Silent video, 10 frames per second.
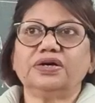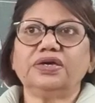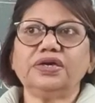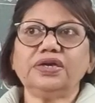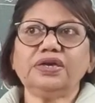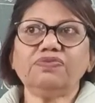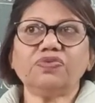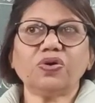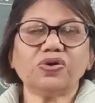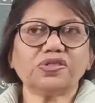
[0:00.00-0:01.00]
he
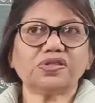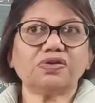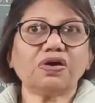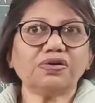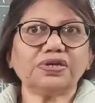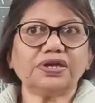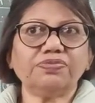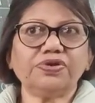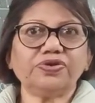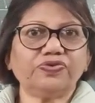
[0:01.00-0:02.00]
was not
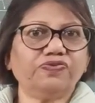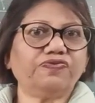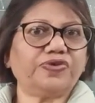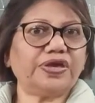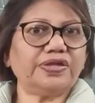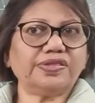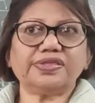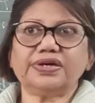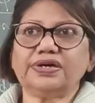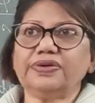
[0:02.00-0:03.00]
able to
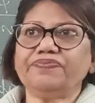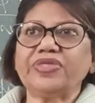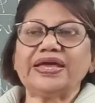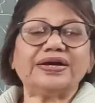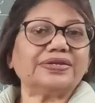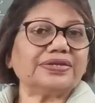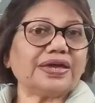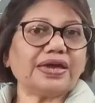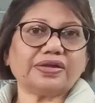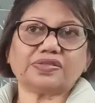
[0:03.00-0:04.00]
face the
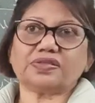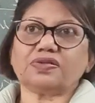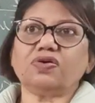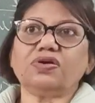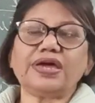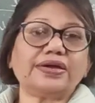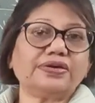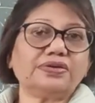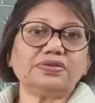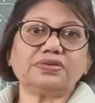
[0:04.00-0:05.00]
attacks or
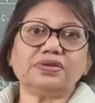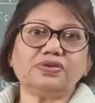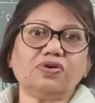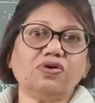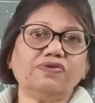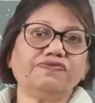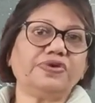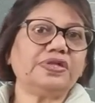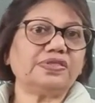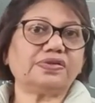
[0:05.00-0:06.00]
aggression
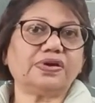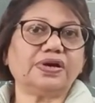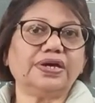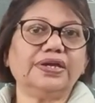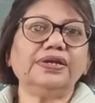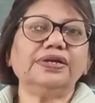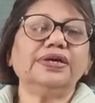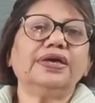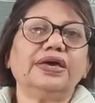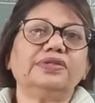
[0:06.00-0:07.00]
of Israel,
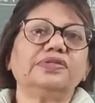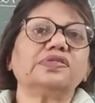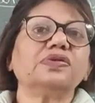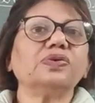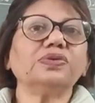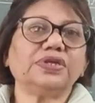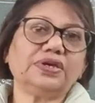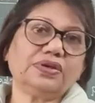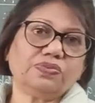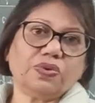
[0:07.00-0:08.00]
and so
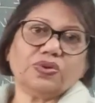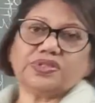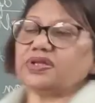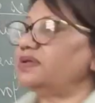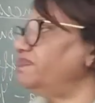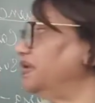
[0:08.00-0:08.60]
there was a